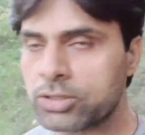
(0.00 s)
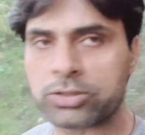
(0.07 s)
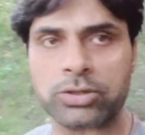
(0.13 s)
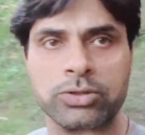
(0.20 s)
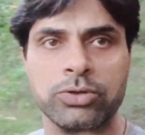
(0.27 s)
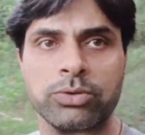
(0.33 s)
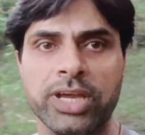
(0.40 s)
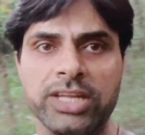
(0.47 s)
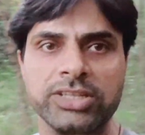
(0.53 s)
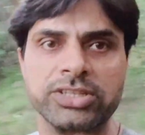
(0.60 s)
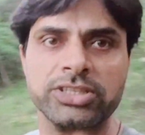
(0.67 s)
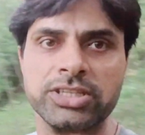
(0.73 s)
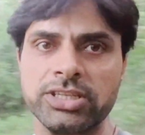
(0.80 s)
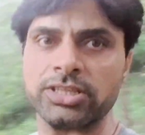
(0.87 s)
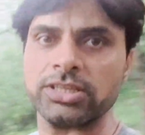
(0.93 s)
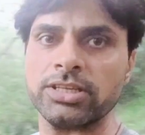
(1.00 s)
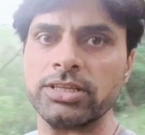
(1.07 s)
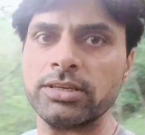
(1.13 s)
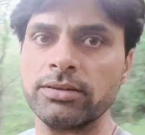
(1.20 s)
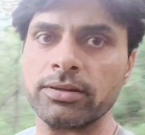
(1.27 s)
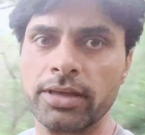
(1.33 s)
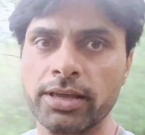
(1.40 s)
So you can
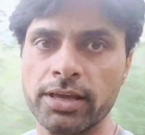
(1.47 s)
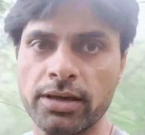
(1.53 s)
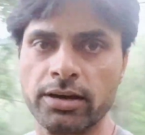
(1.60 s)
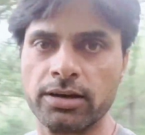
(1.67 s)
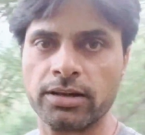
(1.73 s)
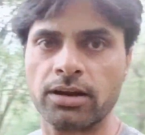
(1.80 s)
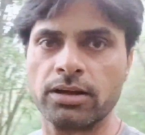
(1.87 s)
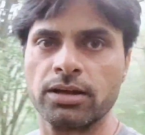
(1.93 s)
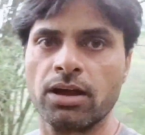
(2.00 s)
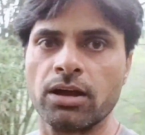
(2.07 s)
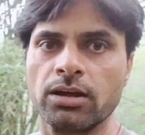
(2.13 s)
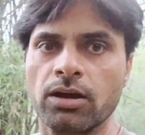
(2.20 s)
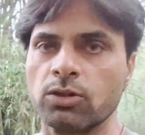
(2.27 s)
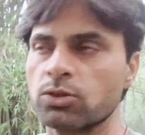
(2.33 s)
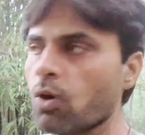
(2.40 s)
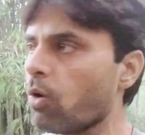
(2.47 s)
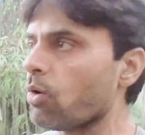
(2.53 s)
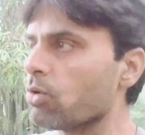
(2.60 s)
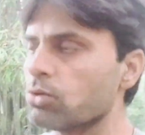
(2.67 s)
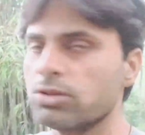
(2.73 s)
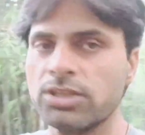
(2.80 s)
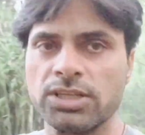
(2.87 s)
see here
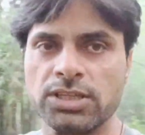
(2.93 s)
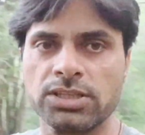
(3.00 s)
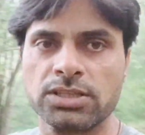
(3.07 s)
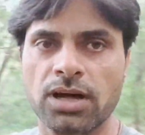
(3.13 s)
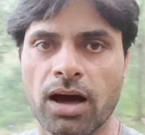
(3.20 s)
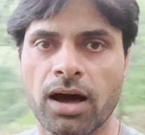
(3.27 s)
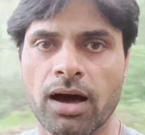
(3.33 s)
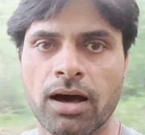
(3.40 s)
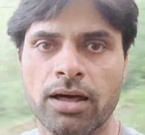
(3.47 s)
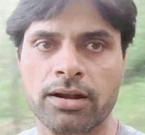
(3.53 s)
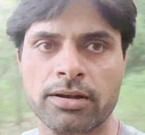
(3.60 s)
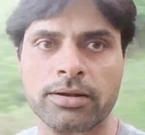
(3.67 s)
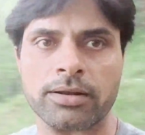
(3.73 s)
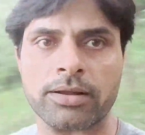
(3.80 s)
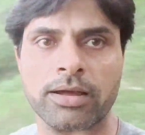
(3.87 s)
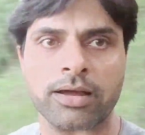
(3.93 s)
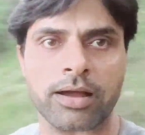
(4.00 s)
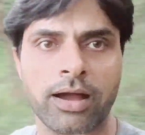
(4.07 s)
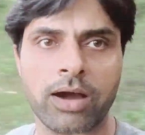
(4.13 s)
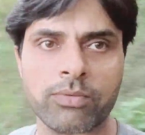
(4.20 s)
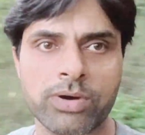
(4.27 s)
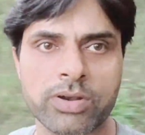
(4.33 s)
all these are
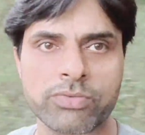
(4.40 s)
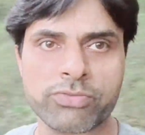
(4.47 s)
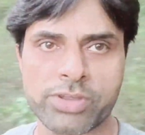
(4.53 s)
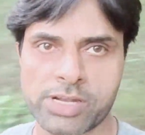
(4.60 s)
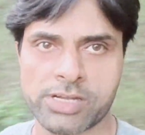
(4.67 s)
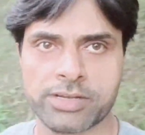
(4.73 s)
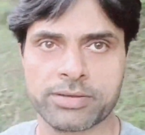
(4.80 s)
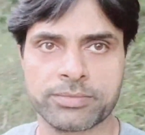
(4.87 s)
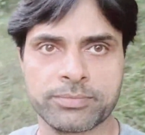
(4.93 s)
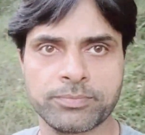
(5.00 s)
our field.